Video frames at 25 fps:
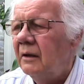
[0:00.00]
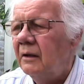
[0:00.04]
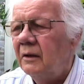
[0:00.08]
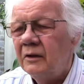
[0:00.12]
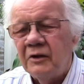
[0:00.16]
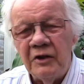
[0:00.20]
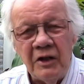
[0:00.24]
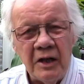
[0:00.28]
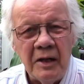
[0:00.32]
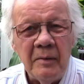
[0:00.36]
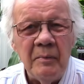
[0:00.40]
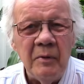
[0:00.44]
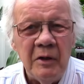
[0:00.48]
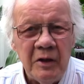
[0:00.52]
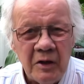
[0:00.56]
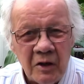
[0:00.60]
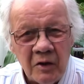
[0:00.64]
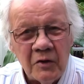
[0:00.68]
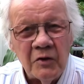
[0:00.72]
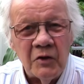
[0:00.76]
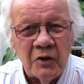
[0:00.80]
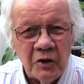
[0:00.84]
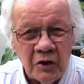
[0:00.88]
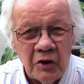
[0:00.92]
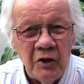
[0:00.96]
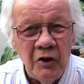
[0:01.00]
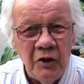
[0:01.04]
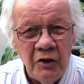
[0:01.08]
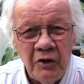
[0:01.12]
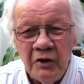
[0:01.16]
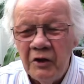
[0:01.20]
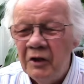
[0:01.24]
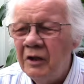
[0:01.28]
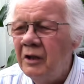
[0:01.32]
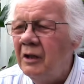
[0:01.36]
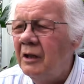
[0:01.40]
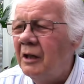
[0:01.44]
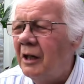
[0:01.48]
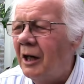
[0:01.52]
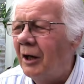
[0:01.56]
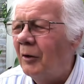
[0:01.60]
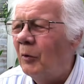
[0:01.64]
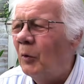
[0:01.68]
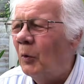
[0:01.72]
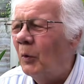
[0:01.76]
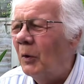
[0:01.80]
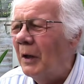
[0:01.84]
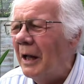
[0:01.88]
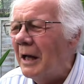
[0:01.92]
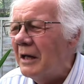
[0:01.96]
sleeping not so good, you
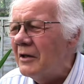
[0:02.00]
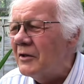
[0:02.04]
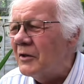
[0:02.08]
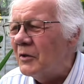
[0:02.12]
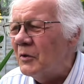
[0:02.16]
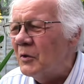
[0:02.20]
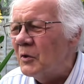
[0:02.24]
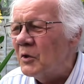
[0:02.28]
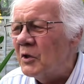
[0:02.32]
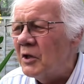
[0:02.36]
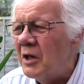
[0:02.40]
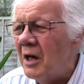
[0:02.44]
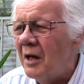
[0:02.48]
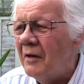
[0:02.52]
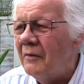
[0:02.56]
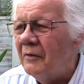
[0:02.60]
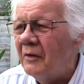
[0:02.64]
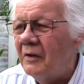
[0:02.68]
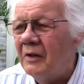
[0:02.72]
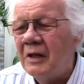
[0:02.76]
know, all that sort of stuff,